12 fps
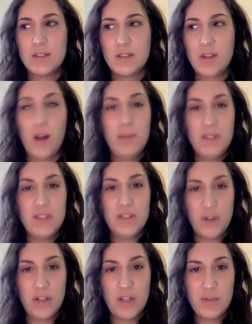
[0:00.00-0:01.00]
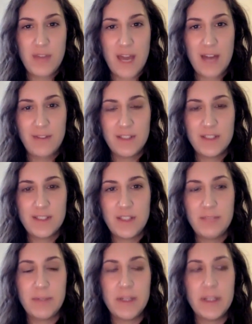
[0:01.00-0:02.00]
got me started with
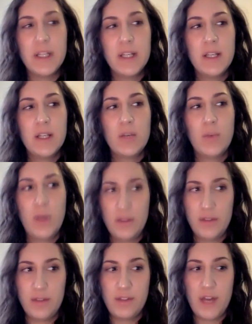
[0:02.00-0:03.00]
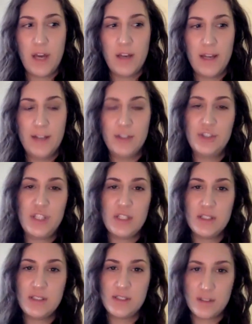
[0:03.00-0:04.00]
advocacy, but with that energy
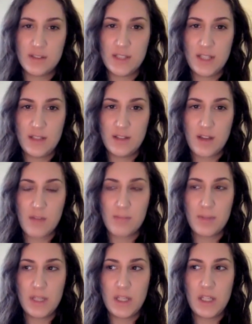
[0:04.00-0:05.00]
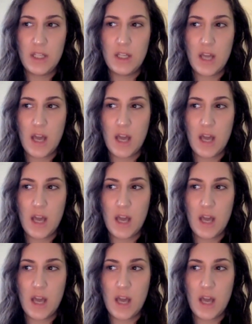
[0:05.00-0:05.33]
consulting company,